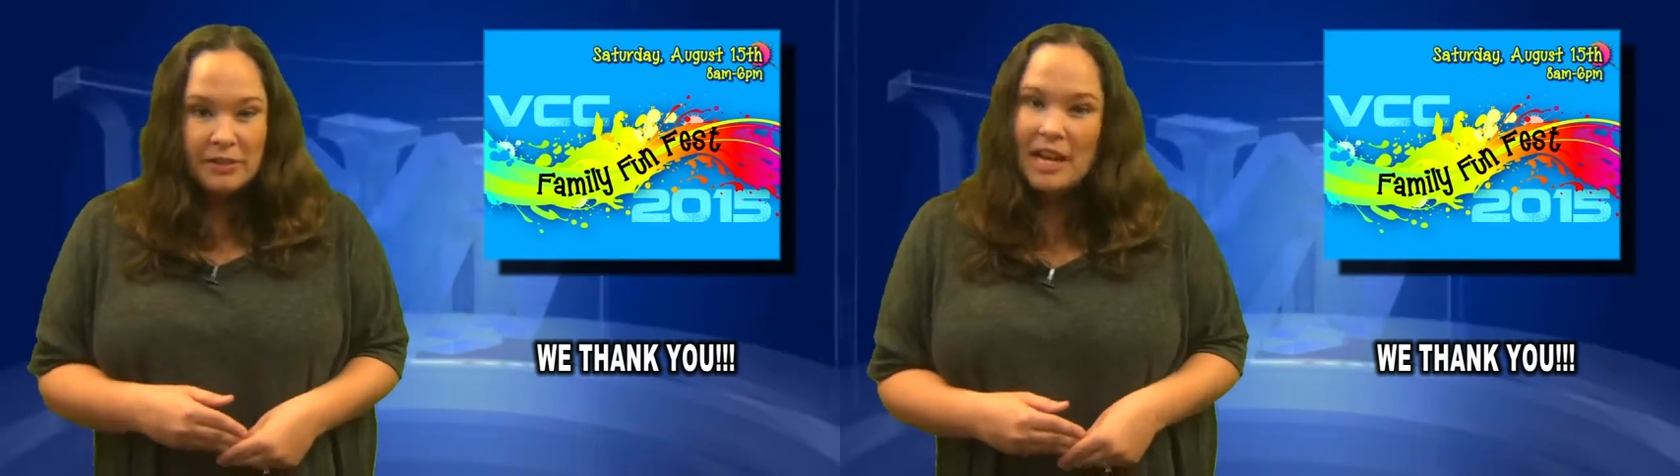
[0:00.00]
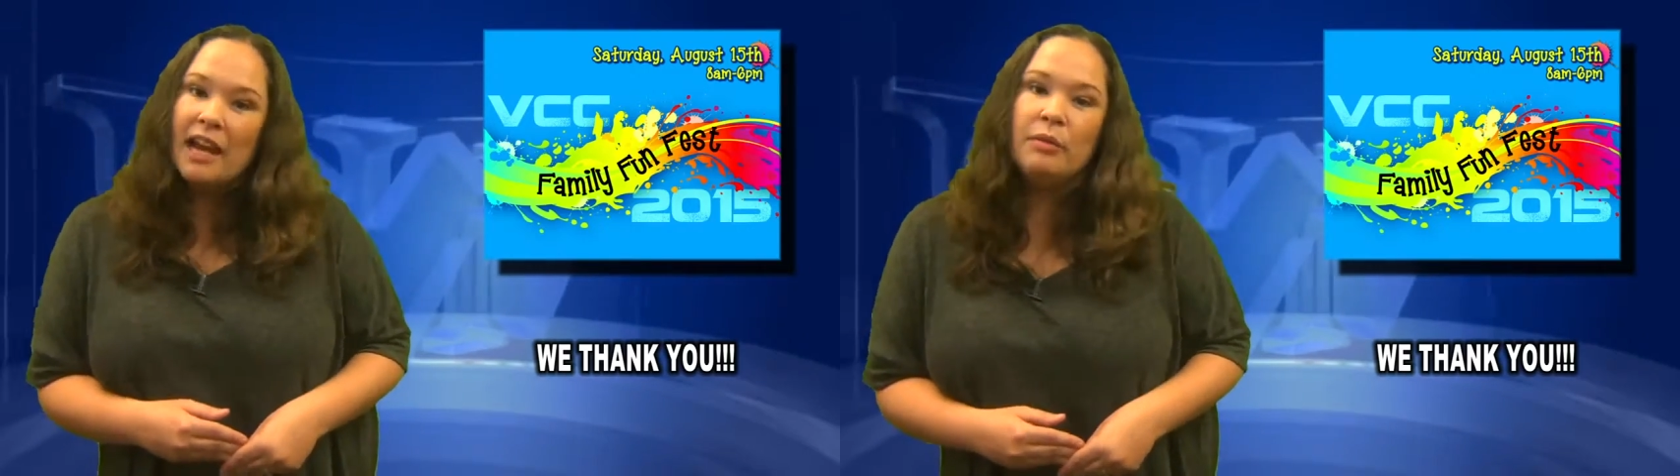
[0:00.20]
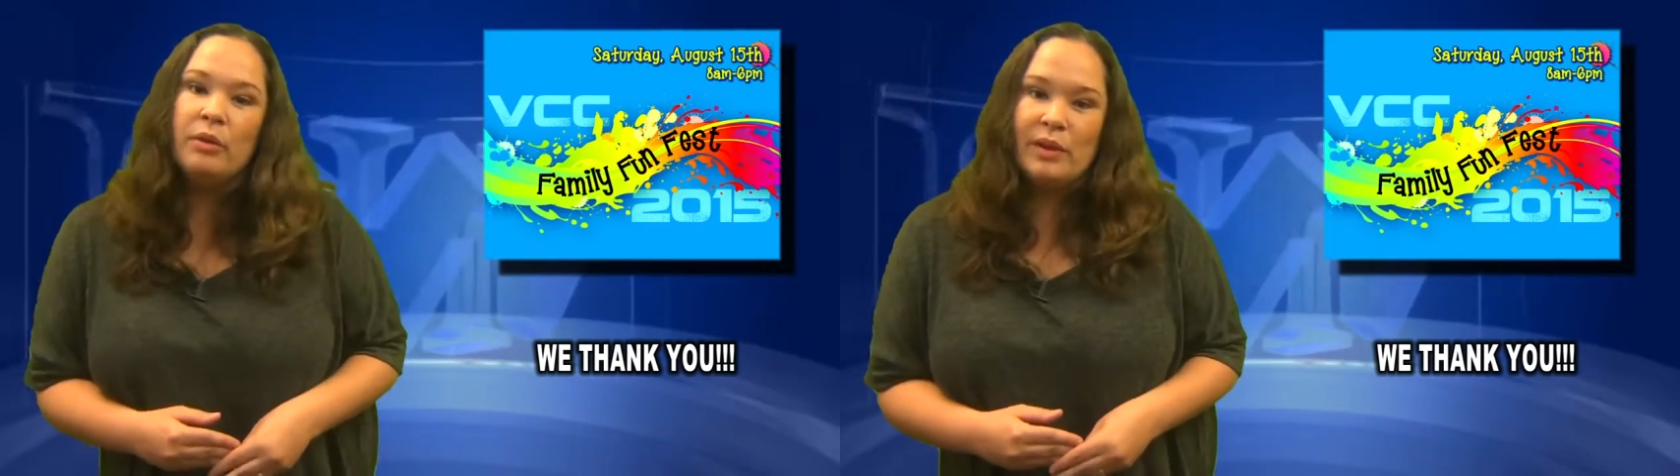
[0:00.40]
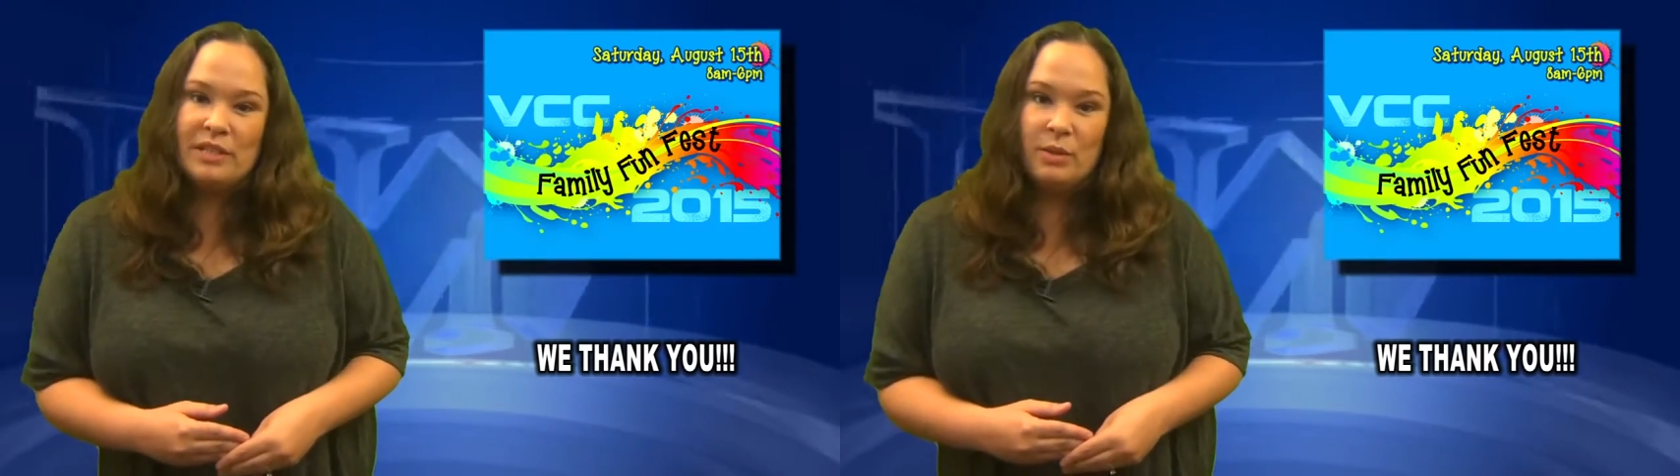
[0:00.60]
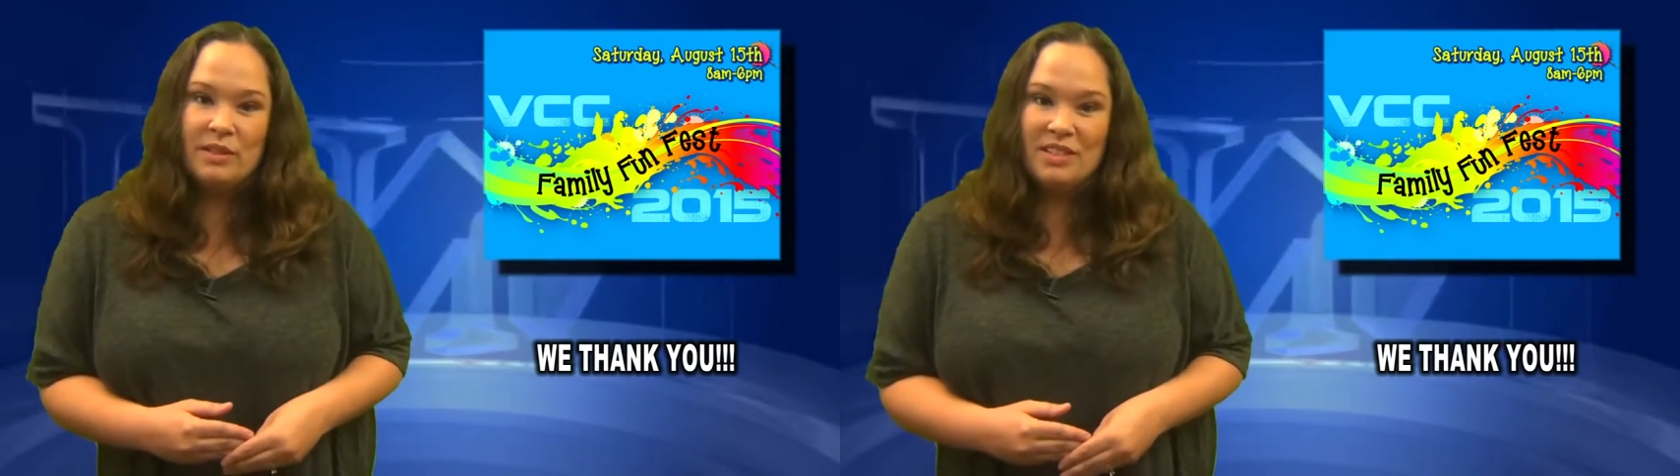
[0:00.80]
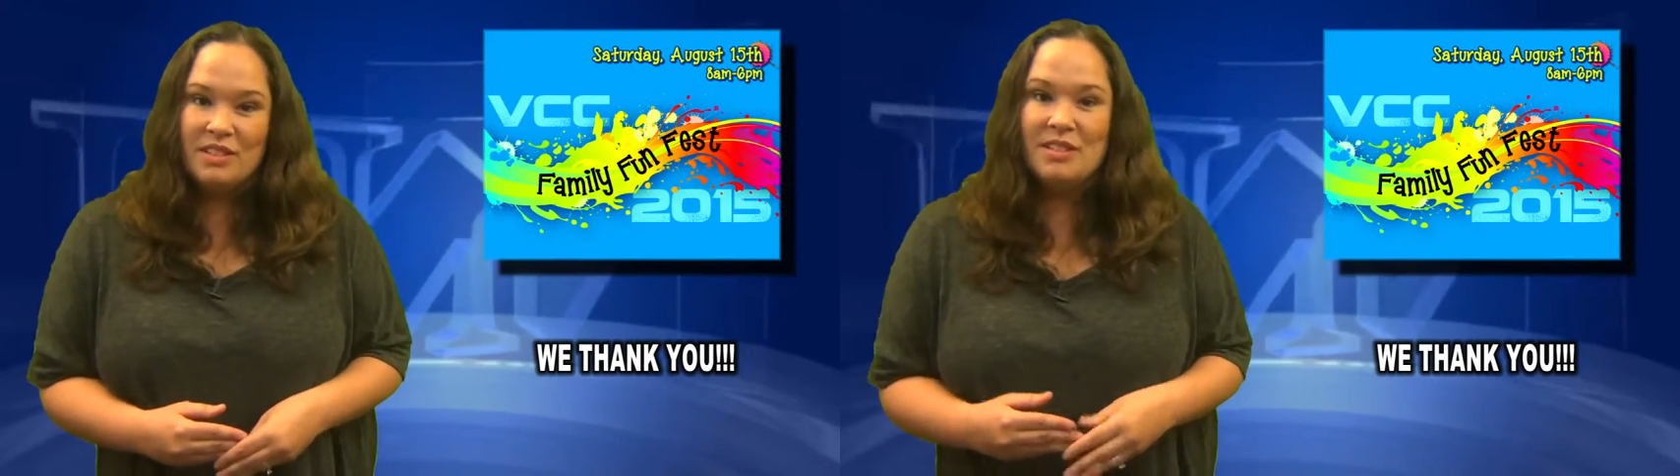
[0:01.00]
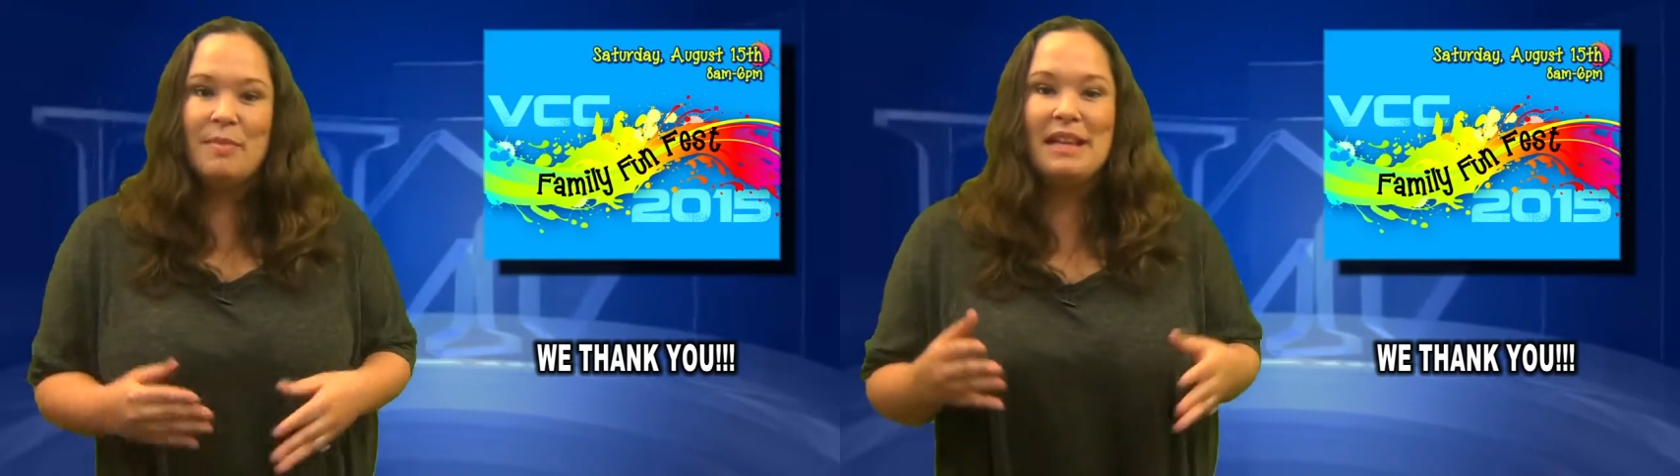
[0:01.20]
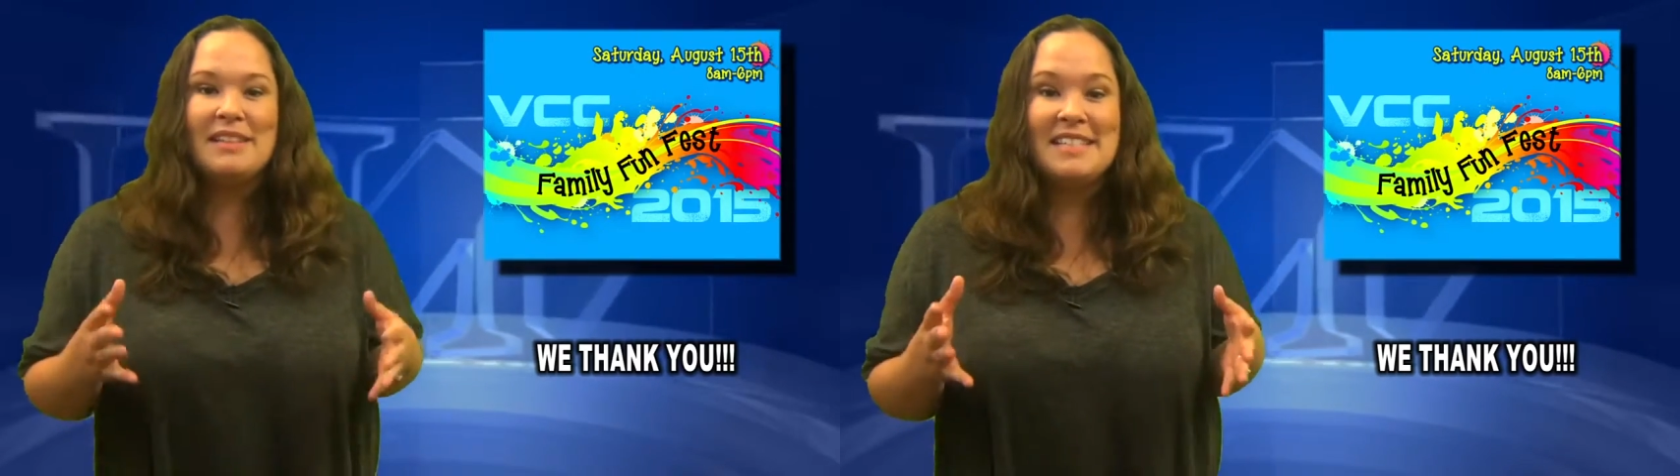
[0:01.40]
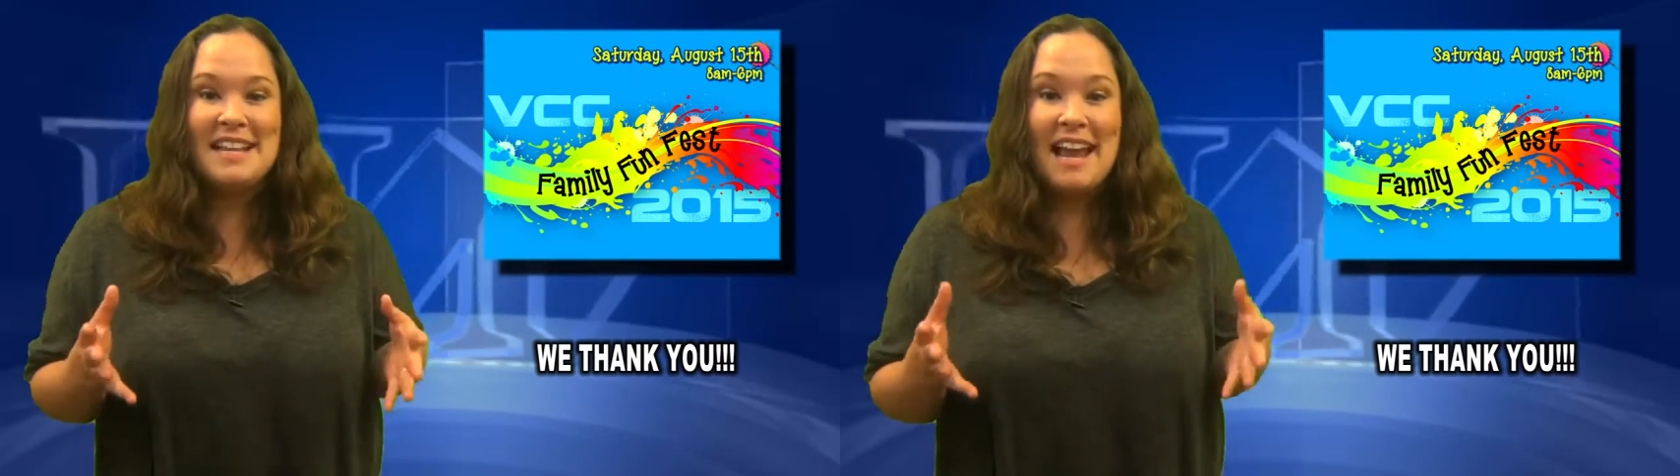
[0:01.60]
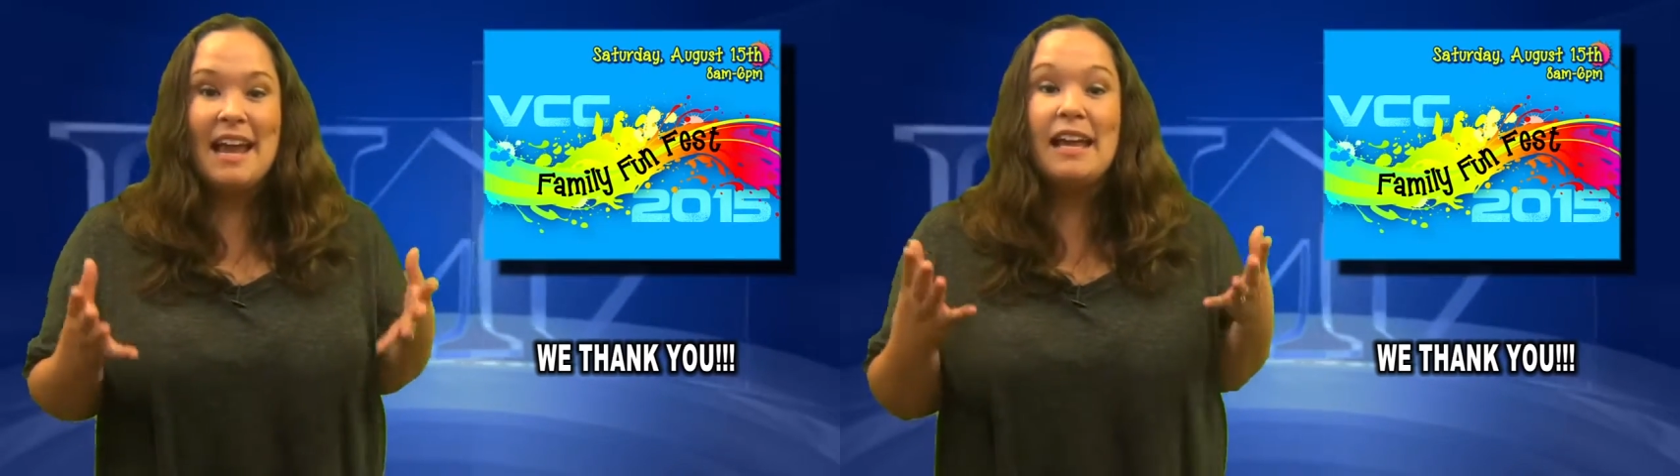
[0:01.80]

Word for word: time and resources to make this day